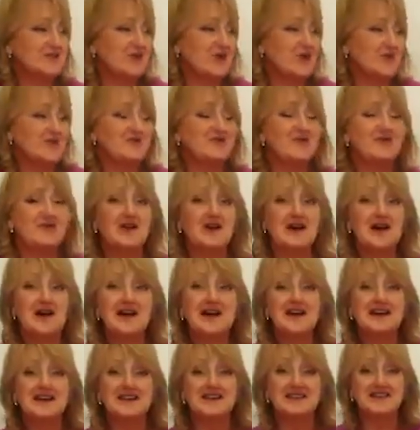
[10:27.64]
Yes,
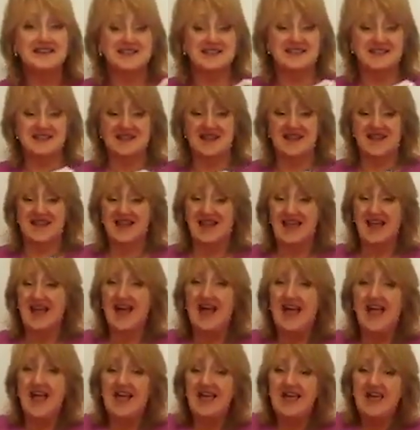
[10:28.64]
you're
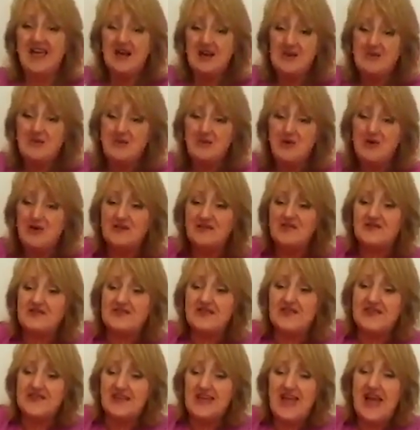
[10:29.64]
right.
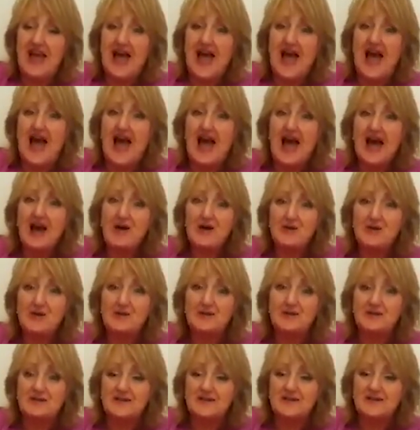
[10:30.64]
It was the
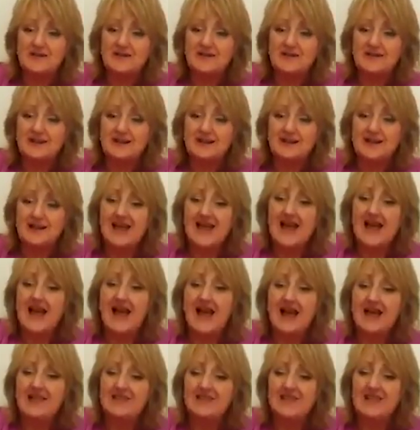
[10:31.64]
owl,
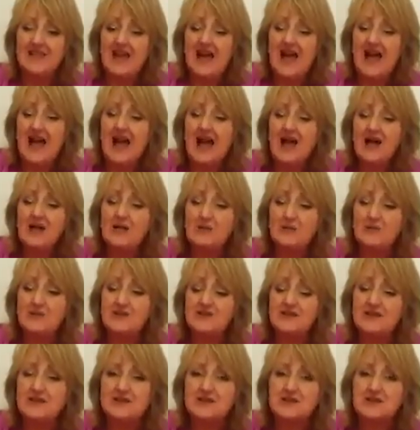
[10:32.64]
and the
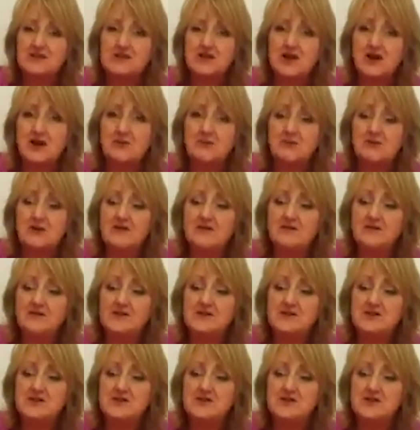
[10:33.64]
owl was at the
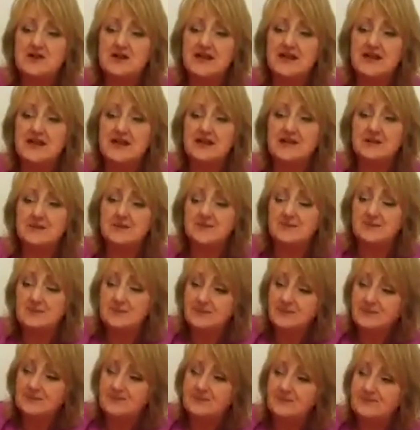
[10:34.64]
top of the
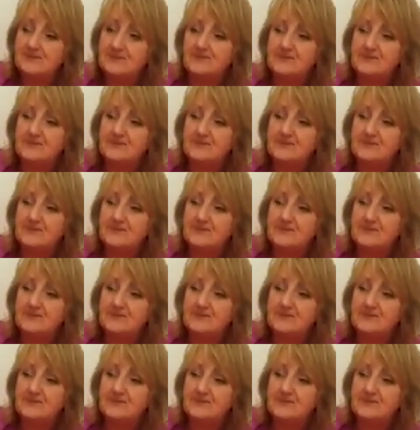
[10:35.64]
tree.